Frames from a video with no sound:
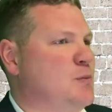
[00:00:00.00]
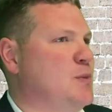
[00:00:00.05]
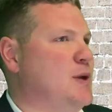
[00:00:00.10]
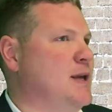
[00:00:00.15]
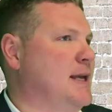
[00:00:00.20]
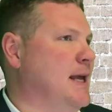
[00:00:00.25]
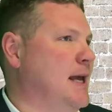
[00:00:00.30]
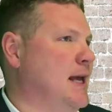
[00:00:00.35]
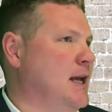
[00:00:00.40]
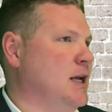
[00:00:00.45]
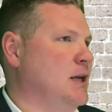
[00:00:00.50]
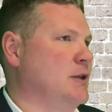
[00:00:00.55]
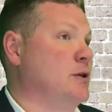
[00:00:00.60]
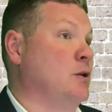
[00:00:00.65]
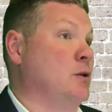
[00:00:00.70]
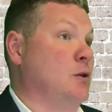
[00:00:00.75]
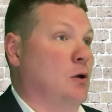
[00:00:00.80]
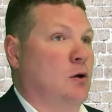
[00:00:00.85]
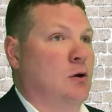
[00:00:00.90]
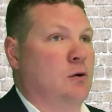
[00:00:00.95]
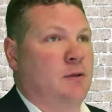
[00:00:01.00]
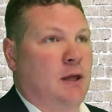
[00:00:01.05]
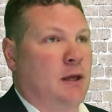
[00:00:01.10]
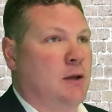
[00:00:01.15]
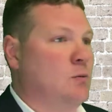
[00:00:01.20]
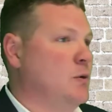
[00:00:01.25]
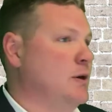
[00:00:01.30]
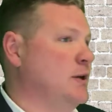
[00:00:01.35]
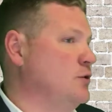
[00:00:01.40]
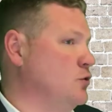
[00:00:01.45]
beginning of the loan
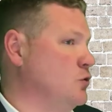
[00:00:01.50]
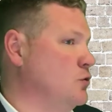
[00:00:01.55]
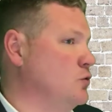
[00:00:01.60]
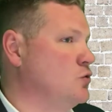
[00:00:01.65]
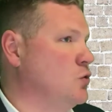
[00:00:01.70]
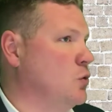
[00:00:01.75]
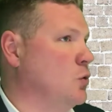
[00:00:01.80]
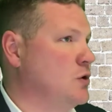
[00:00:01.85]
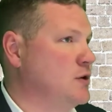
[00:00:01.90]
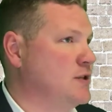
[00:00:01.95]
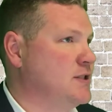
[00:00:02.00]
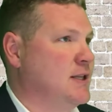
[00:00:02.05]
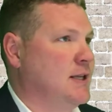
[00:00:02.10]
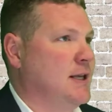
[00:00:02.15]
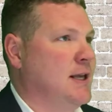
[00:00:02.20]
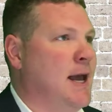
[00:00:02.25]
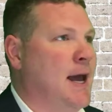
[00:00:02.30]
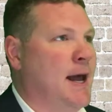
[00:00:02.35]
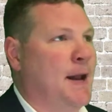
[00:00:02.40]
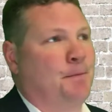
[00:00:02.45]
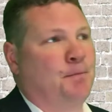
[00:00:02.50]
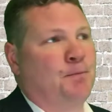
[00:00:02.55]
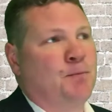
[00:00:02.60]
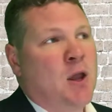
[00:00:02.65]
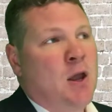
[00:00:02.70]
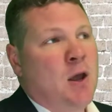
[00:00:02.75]
than we do towards the end.